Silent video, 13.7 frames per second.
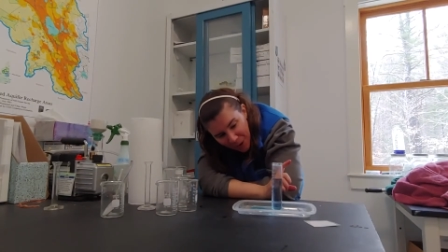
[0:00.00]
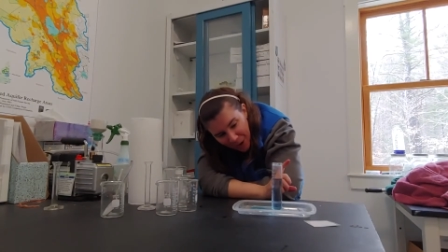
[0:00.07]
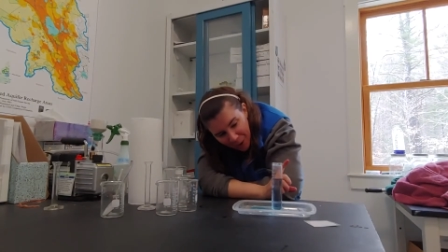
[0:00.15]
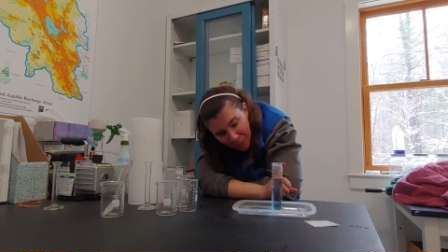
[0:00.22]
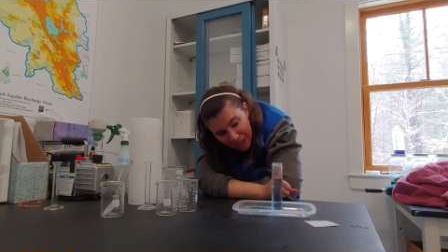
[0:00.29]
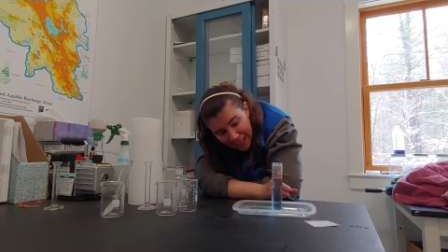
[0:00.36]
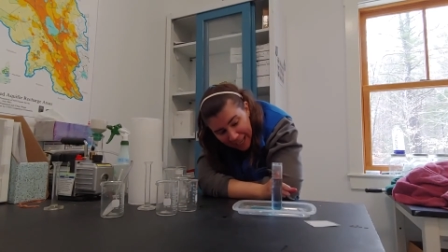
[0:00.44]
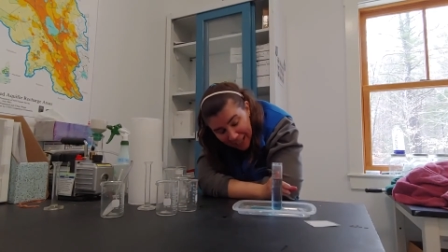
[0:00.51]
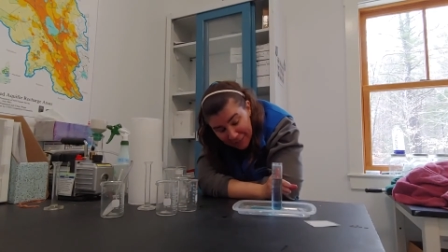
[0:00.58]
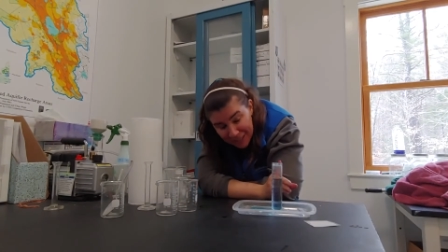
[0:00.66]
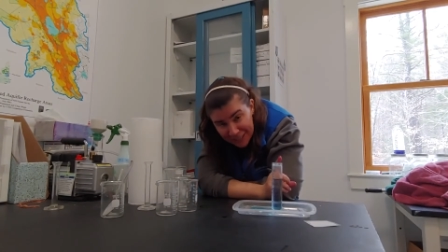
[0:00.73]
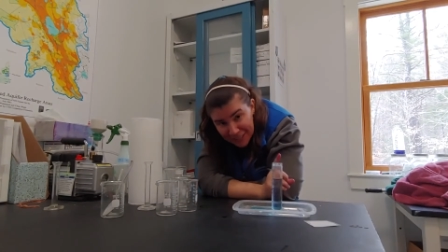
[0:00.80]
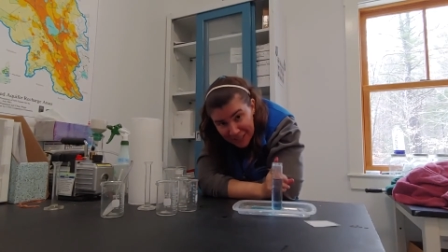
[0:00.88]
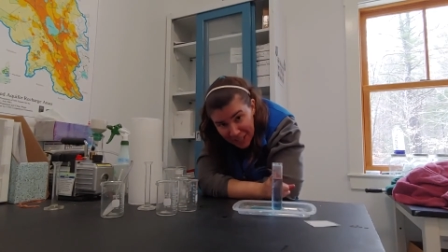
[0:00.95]
We have
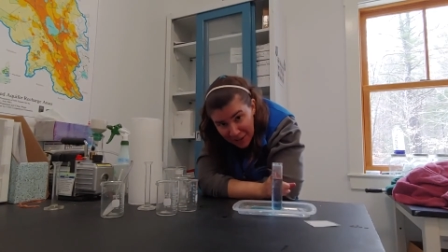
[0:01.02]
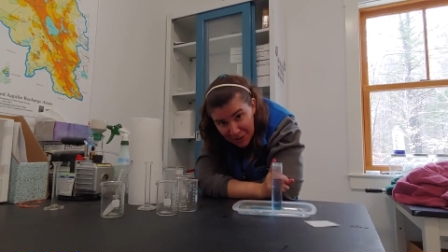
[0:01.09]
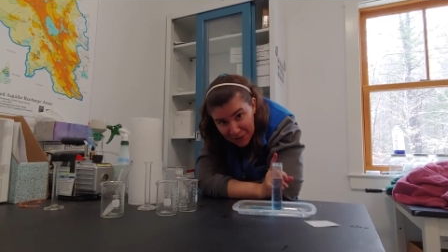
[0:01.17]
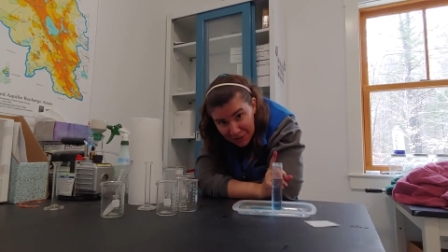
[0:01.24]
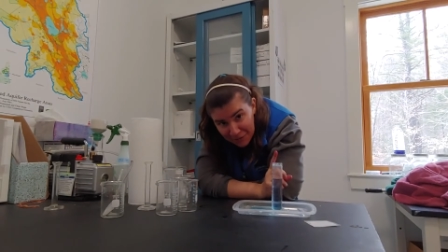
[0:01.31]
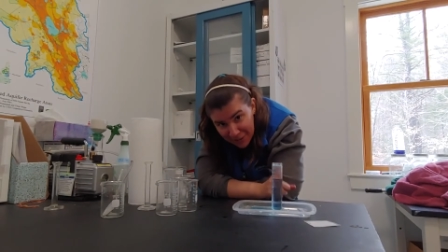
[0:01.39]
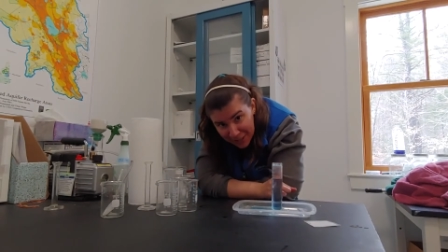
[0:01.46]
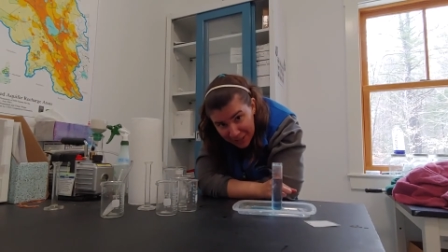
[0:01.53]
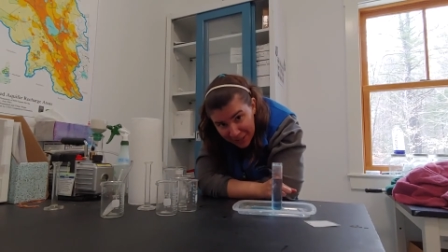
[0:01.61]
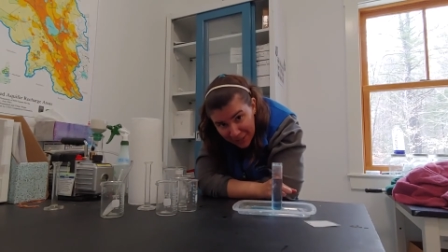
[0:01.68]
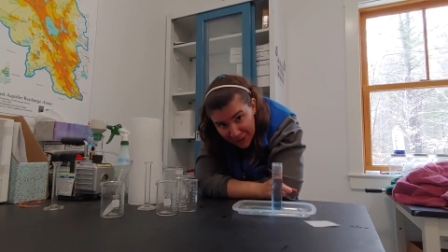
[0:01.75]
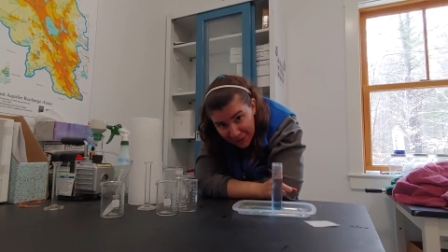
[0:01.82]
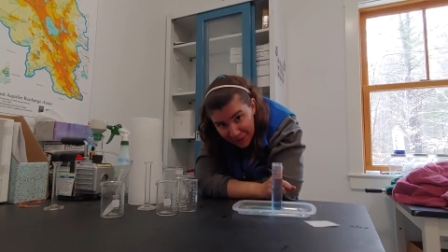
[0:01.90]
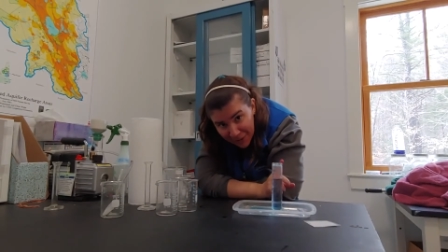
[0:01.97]
another video
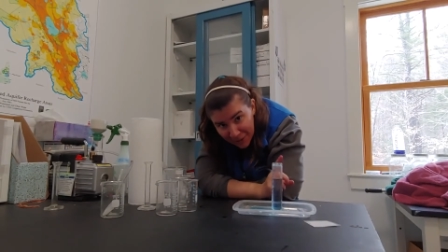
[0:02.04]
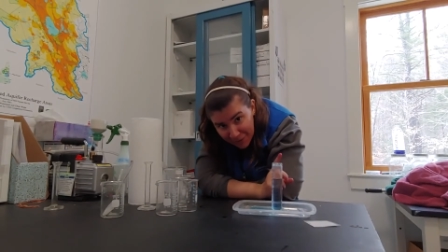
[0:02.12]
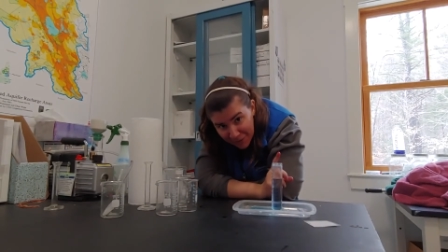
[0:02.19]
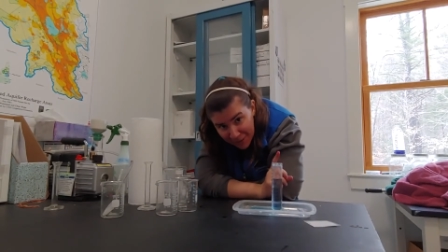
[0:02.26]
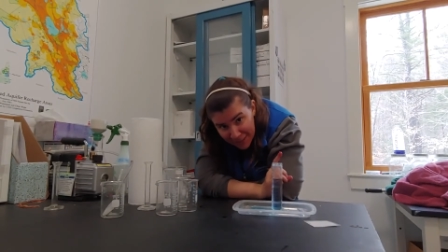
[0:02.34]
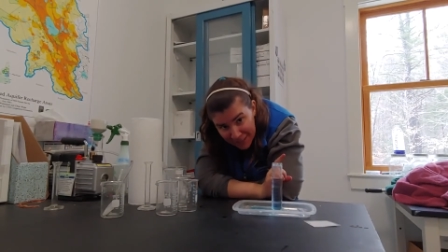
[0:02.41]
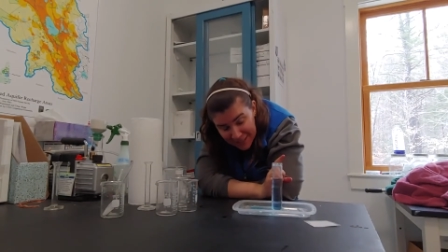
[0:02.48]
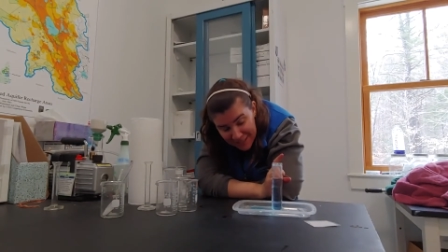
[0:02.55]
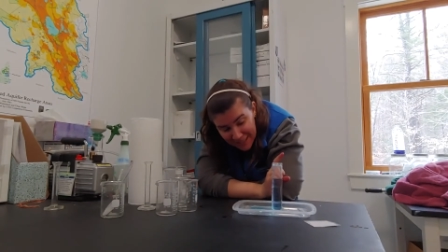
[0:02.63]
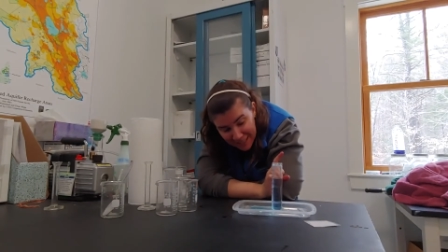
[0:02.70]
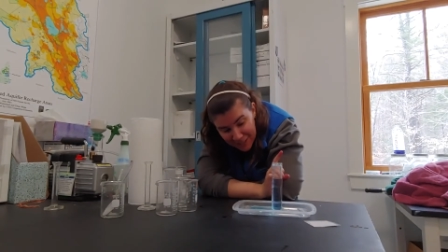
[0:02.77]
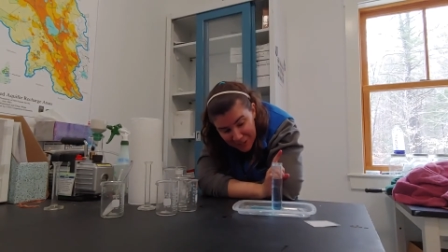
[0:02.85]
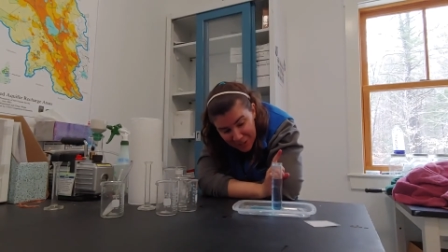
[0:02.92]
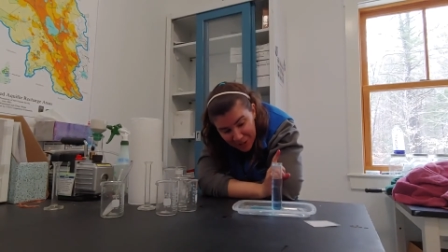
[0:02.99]
of this
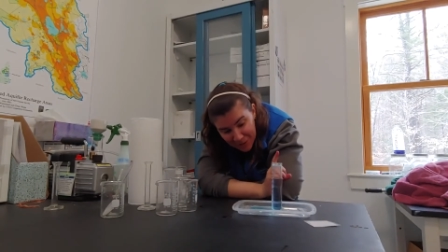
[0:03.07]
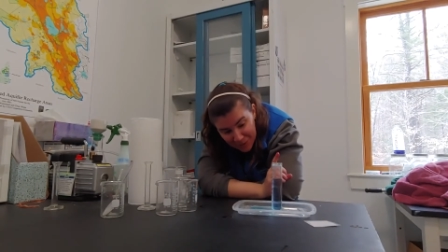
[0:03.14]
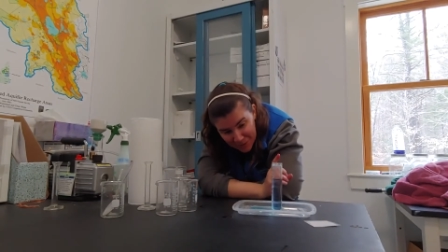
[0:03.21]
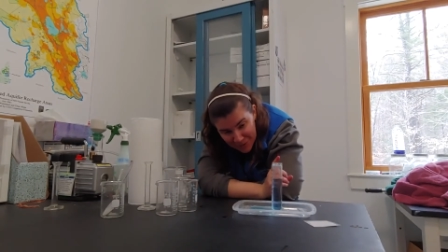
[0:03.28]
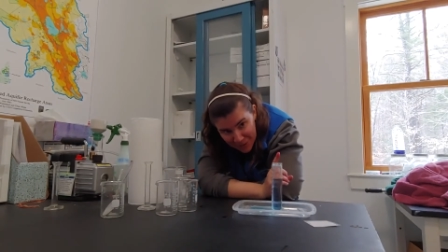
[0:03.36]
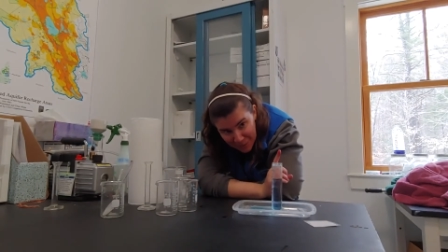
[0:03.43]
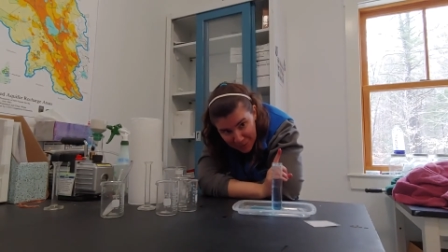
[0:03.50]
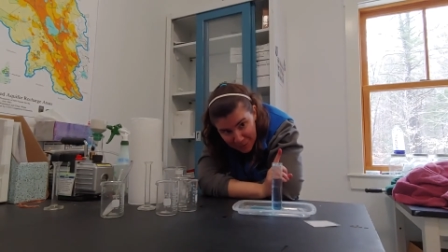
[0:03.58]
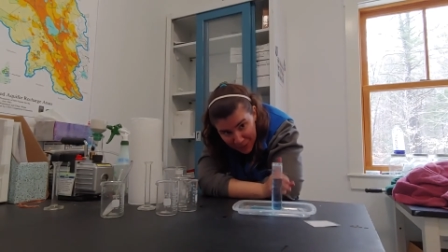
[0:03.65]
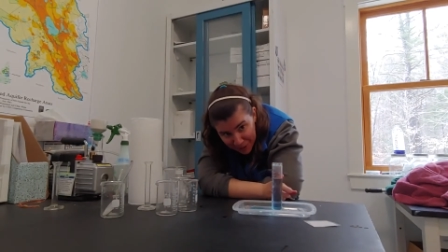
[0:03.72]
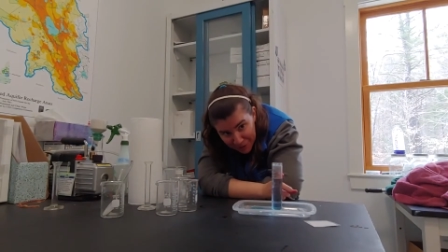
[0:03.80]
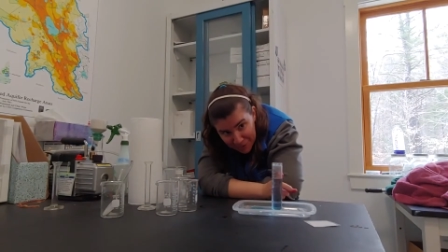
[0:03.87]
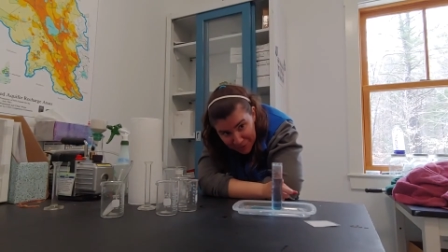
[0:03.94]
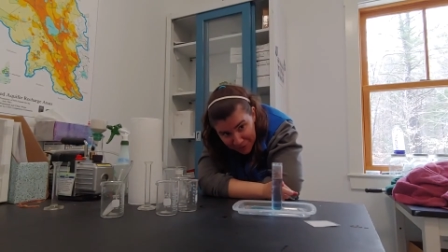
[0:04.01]
that shows a
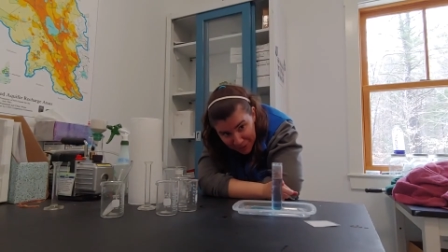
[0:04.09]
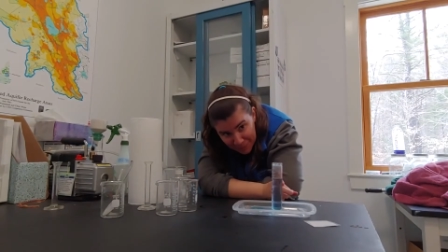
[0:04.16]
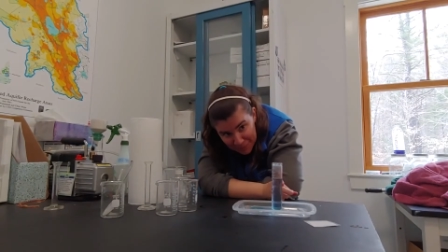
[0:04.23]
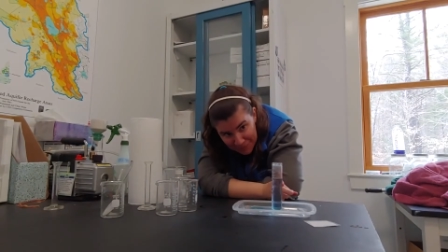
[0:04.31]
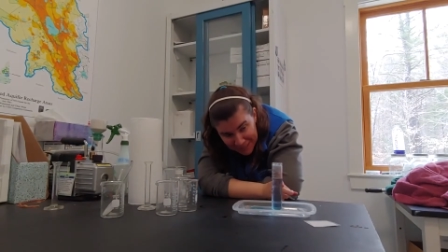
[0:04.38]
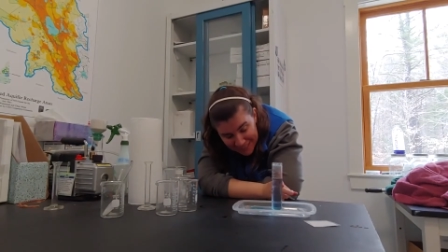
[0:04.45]
better flip.